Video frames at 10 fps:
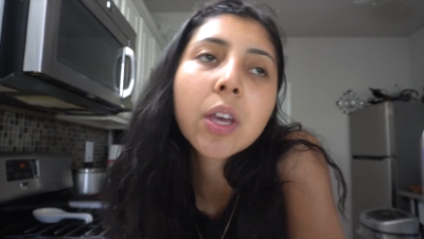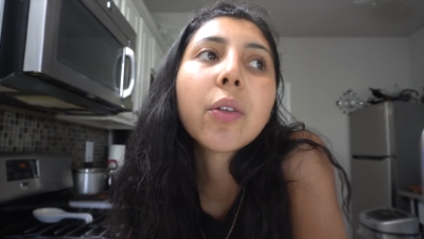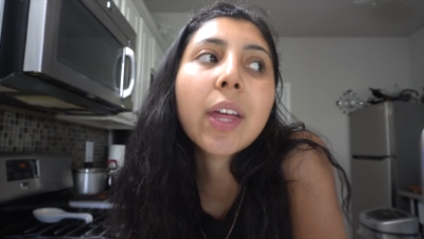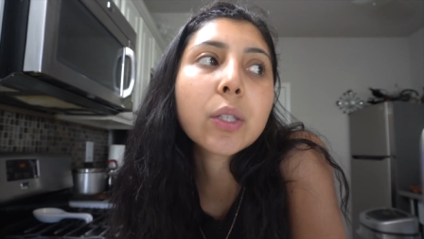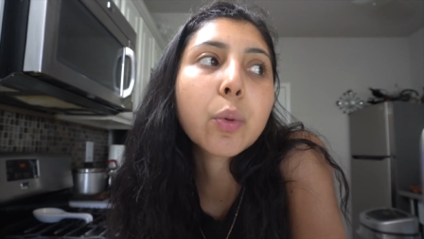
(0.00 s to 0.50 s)
So
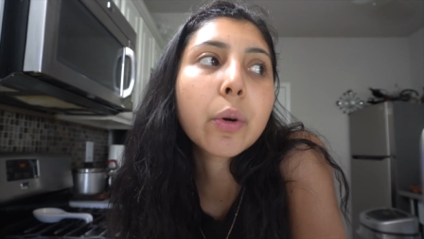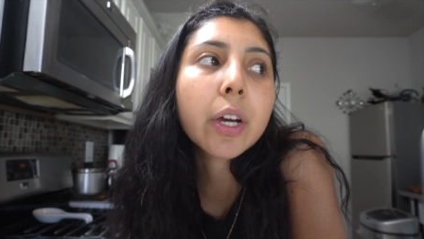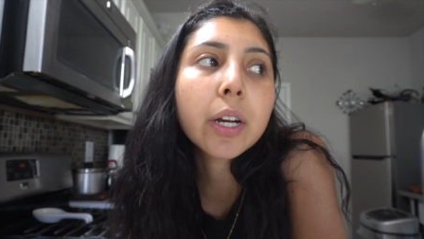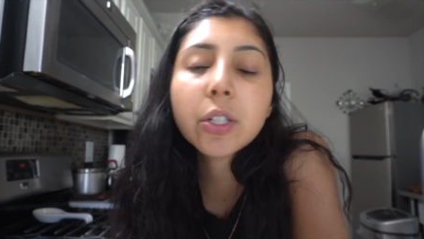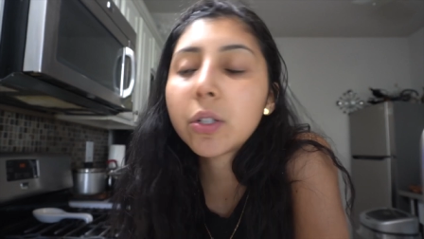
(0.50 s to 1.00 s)
that's what we're
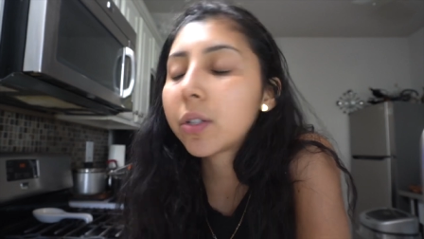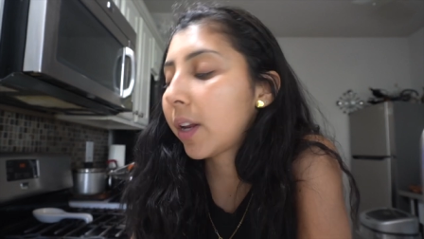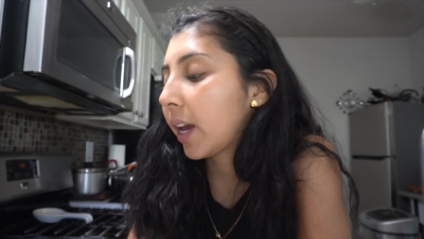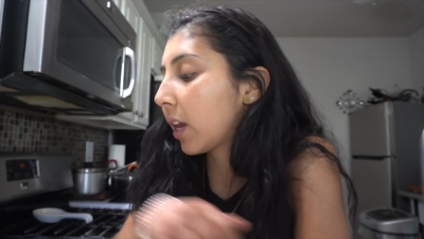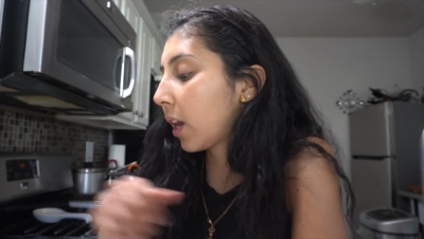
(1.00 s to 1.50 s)
gonna do
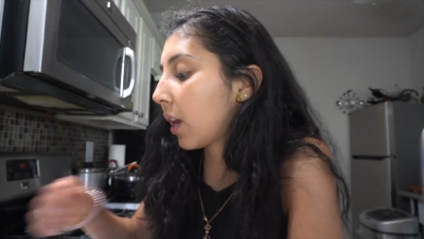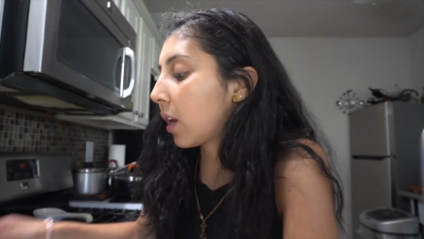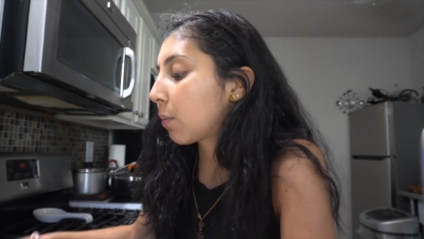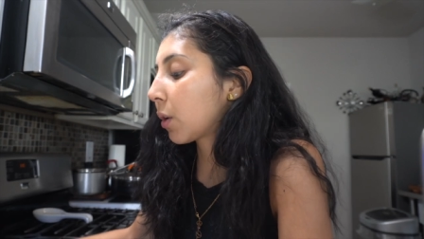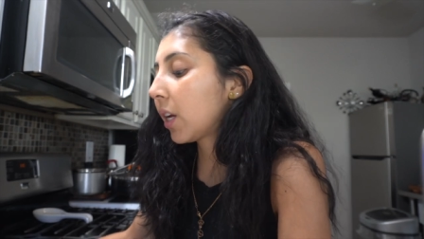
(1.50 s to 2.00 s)
today.
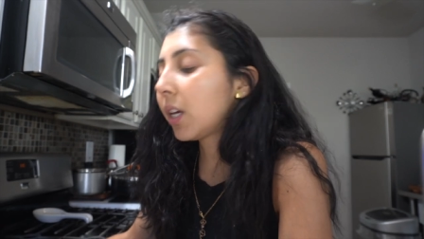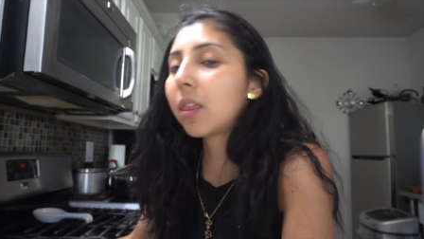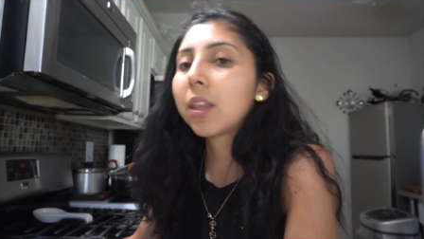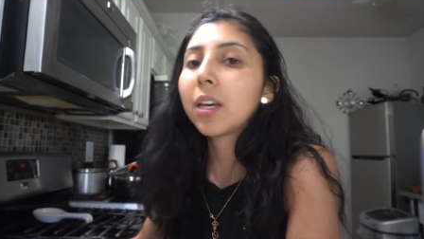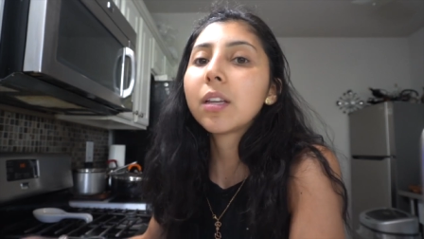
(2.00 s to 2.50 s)
And I'm gonna
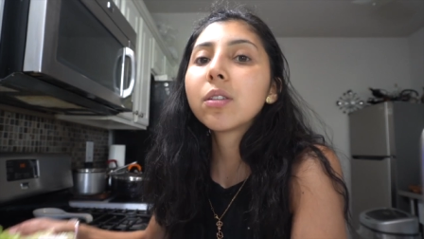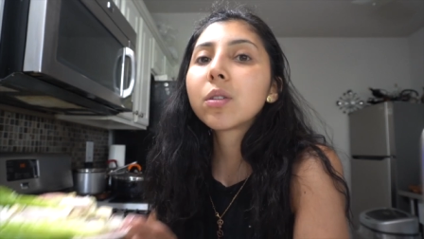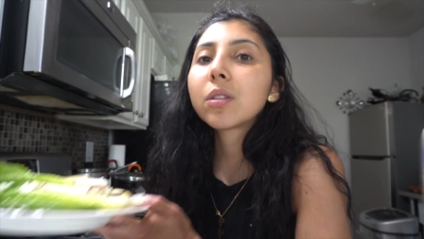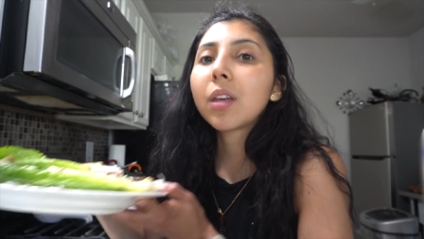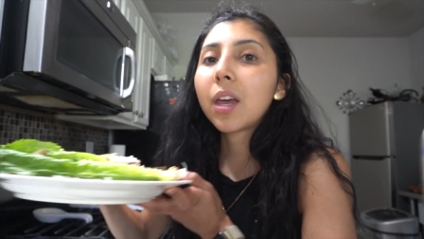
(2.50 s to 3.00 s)
eat
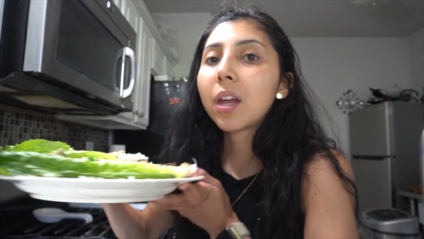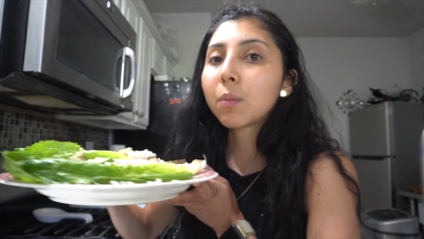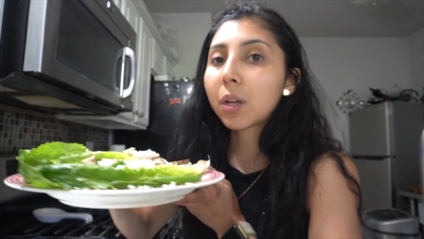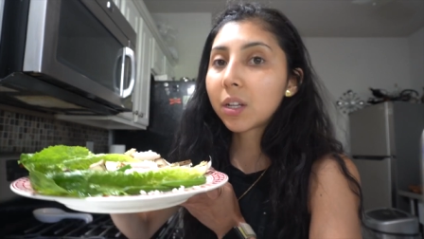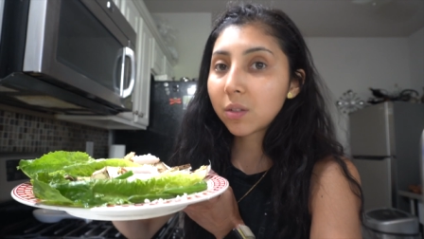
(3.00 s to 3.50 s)
this and
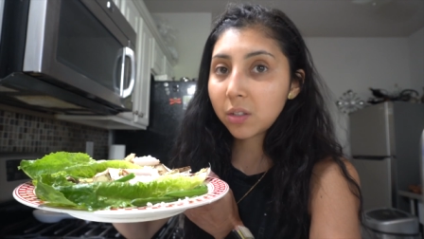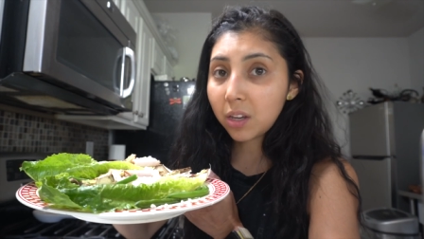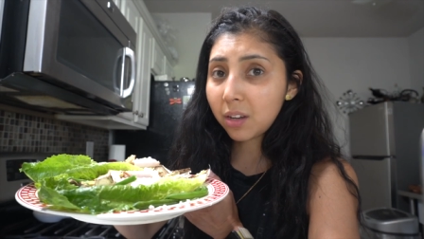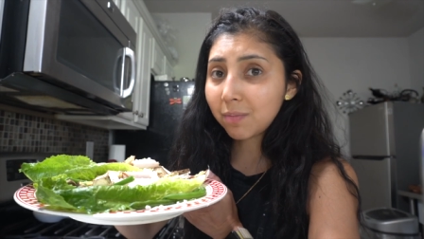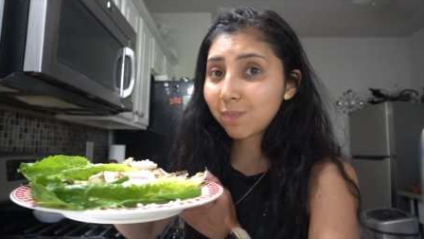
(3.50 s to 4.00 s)
I'm gonna
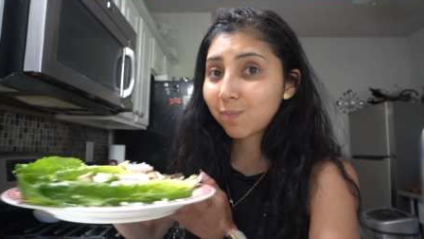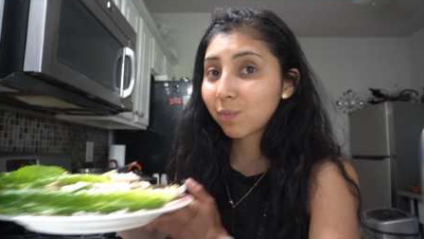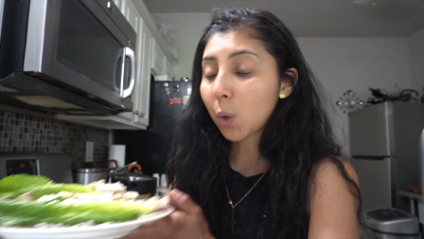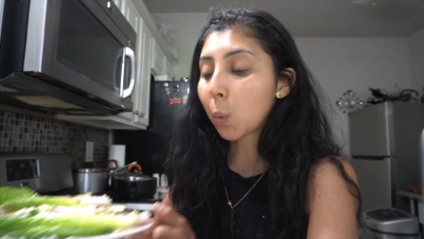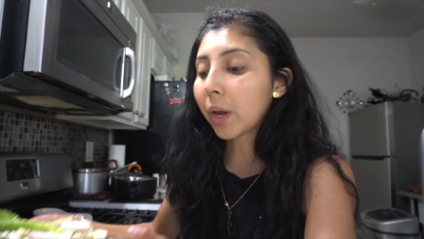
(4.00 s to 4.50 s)
see
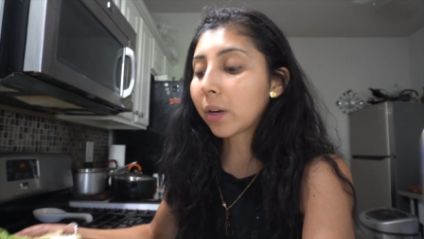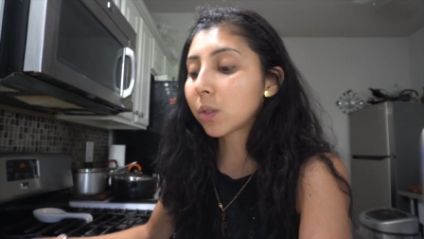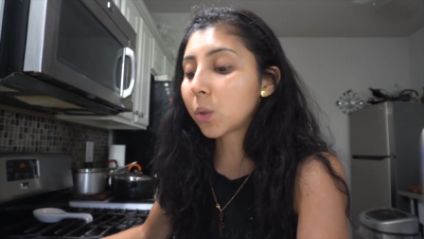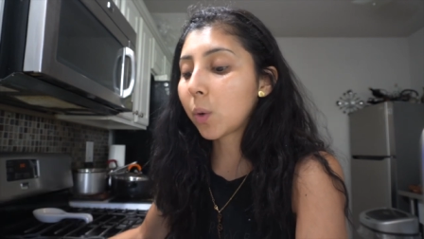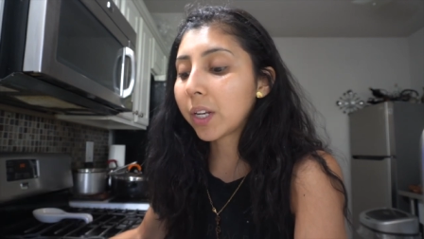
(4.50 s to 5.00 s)
what
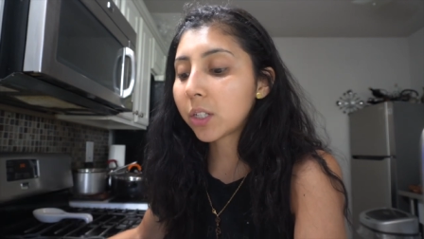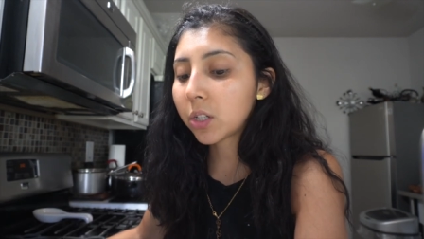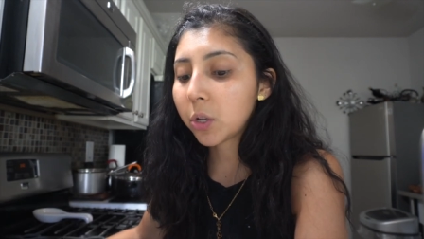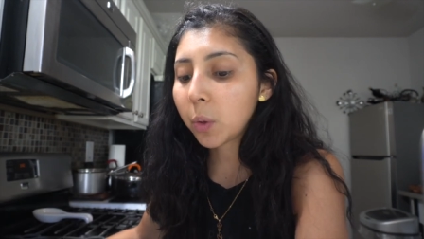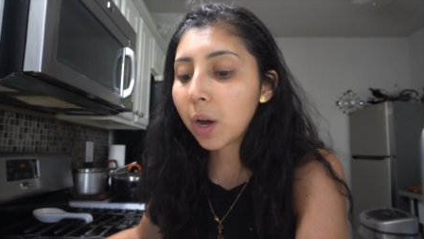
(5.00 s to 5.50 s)
else do I need to
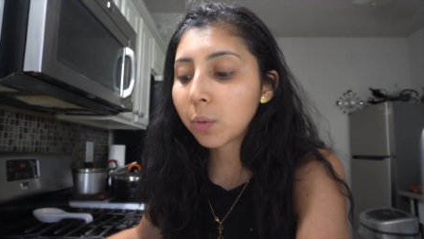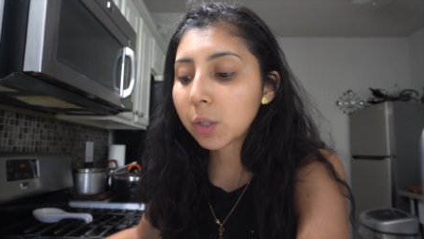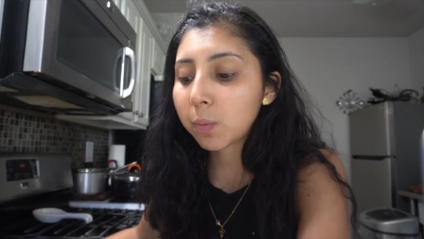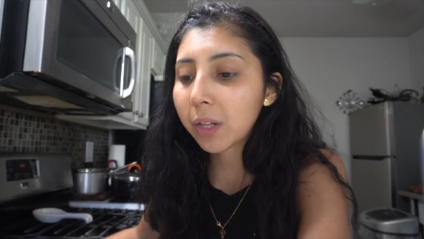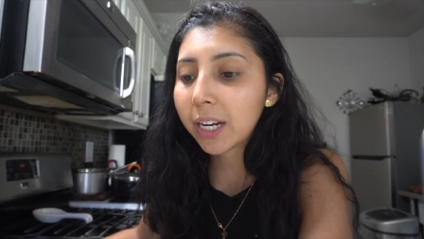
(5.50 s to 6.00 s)
do. I
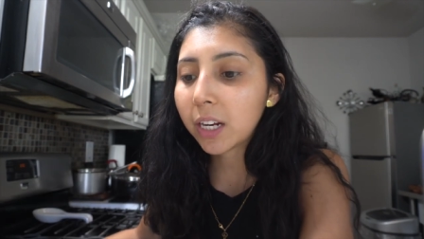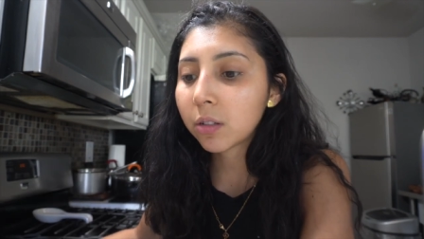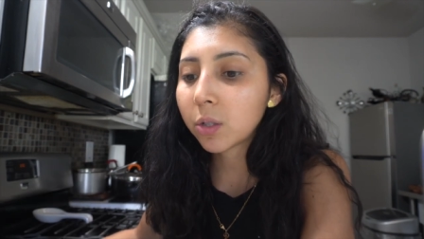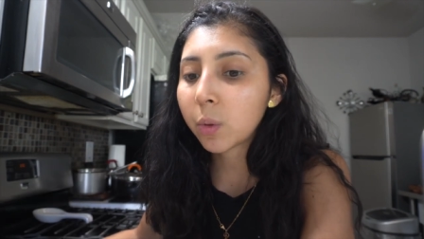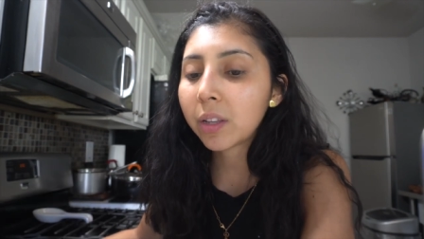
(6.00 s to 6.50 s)
was planning
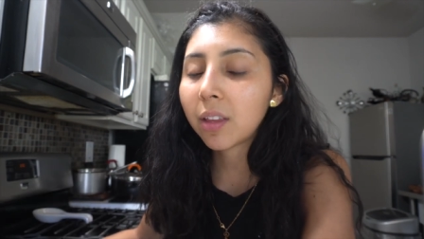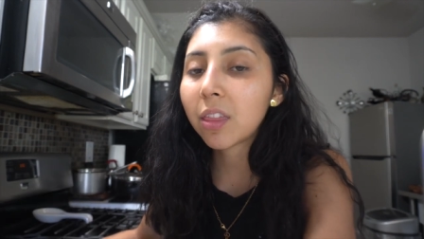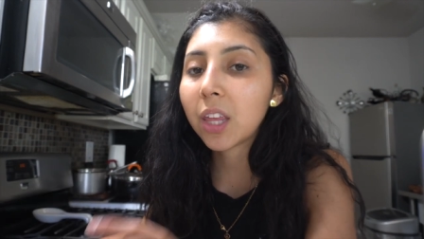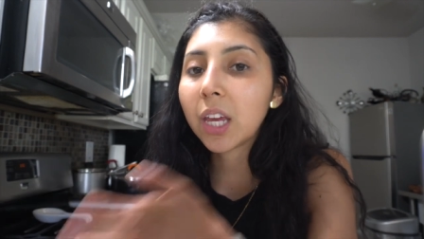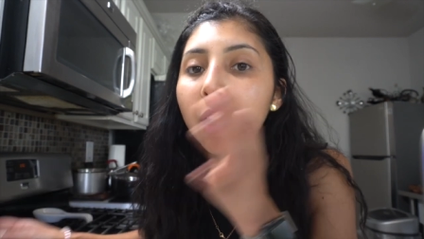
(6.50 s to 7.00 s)
on doing the
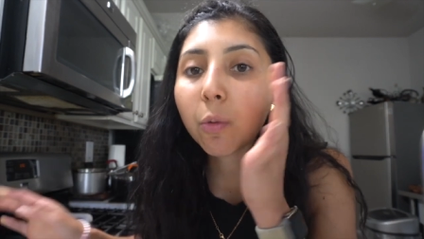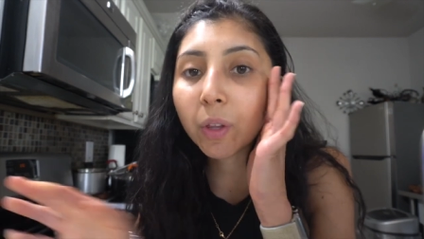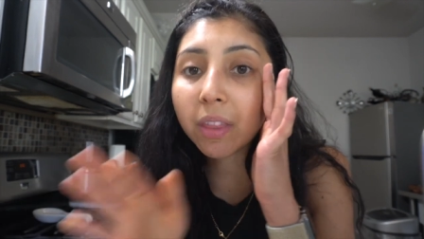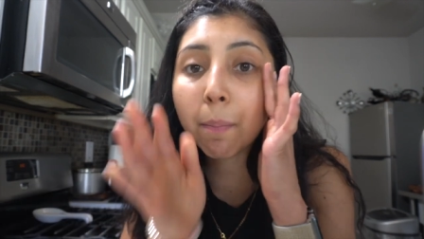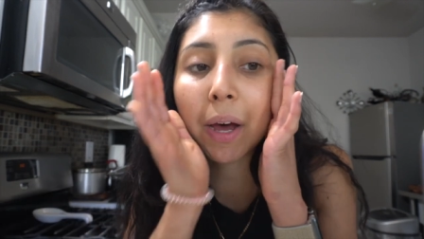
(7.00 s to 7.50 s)
thing
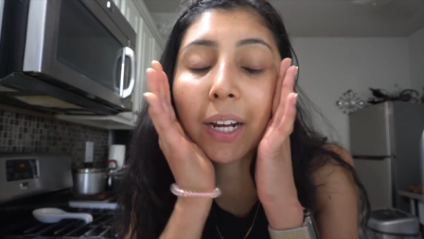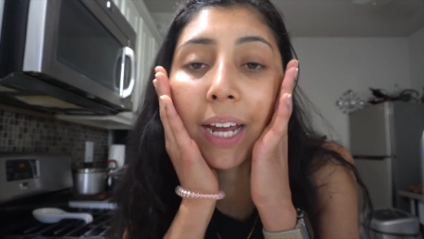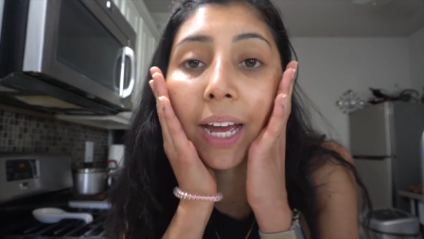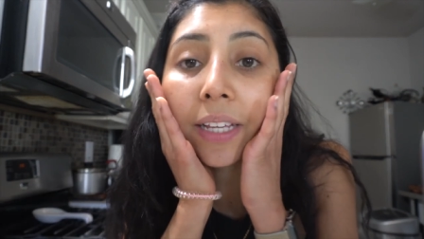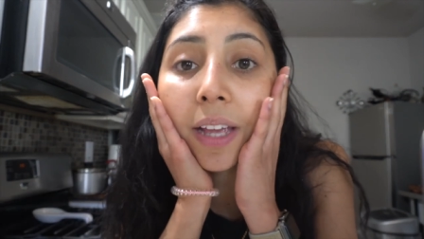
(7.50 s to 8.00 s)
with the
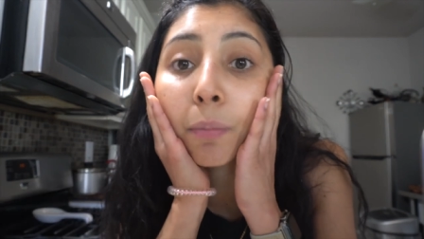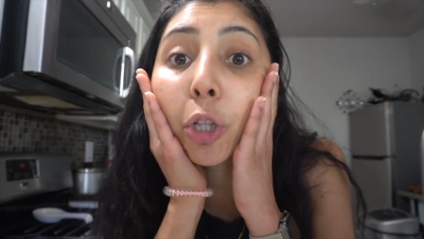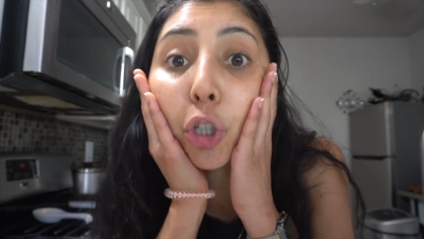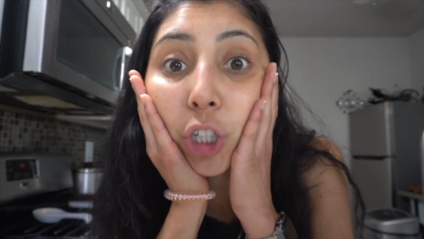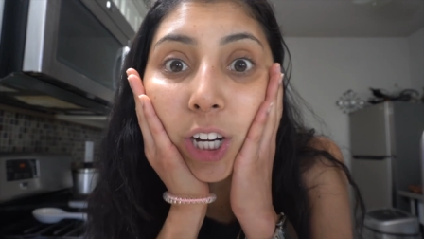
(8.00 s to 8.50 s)
podcast. I'm
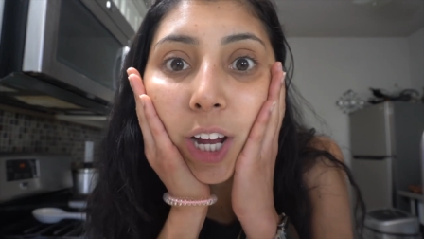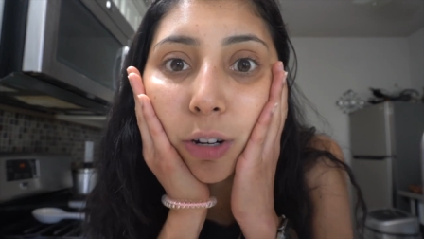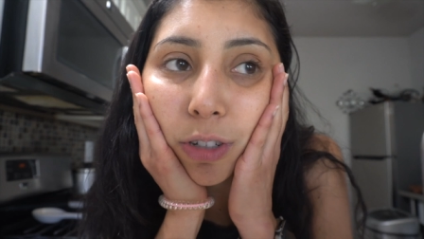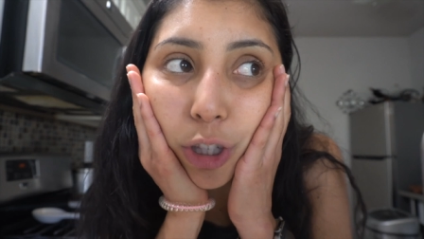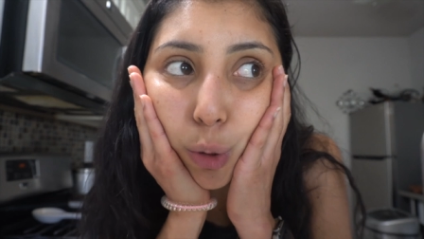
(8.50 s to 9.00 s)
learning how
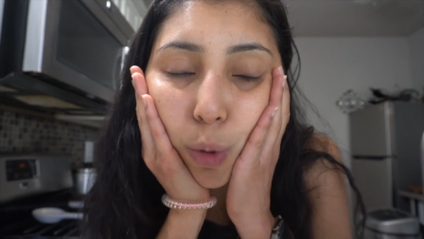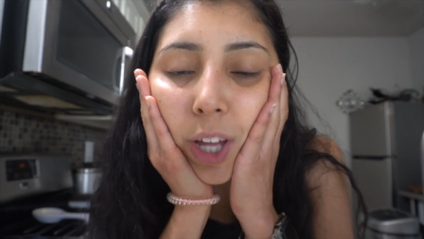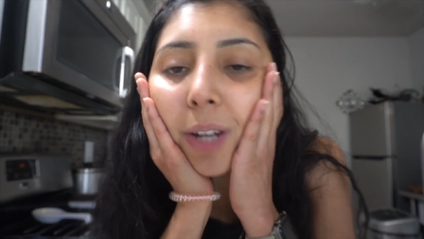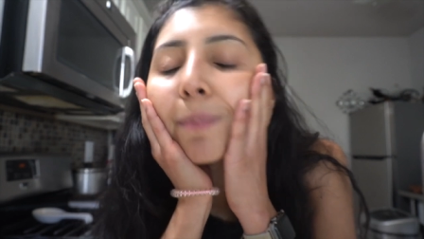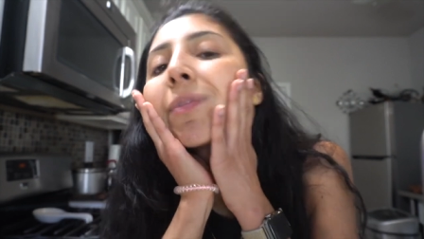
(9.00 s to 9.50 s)
to do
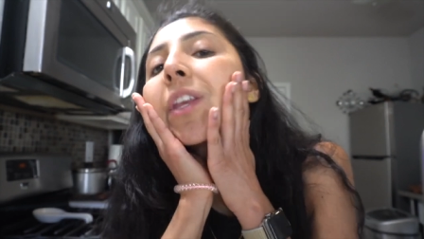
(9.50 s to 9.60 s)
it